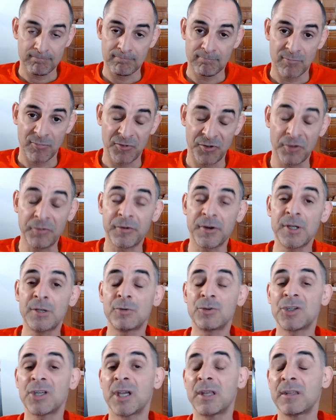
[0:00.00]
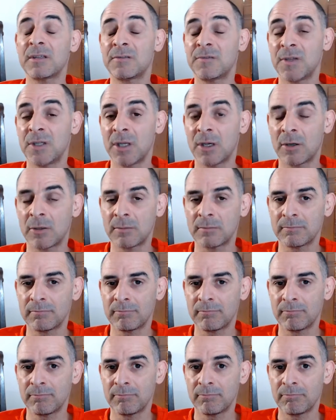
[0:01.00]
feel free to share this video,
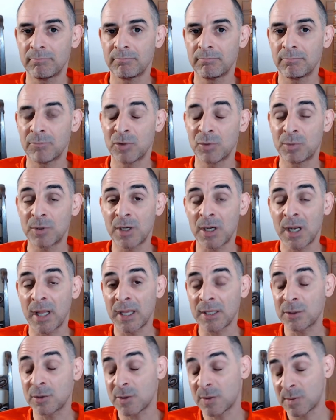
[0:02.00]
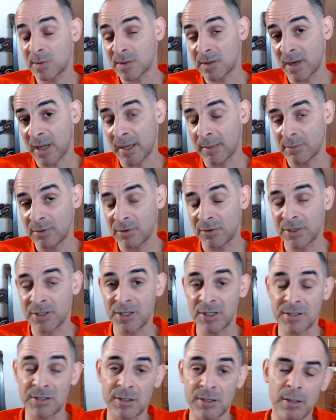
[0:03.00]
to put a like, to subscribe, to
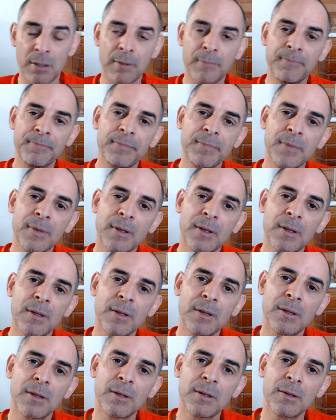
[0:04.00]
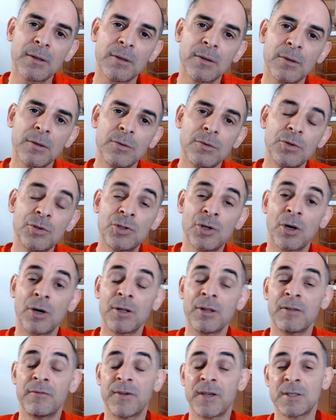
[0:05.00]
register, to join
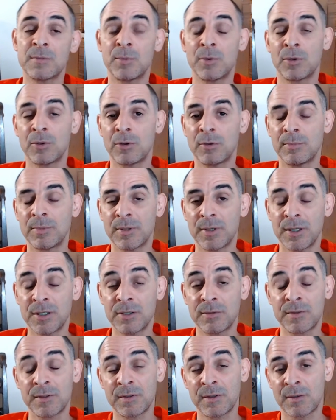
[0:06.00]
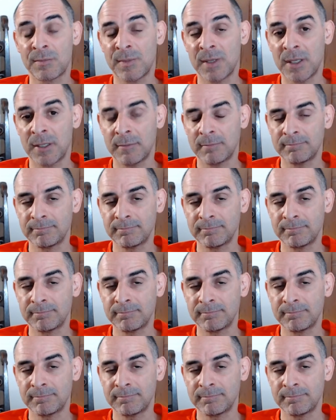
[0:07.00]
the Facebook group intuitiv.me.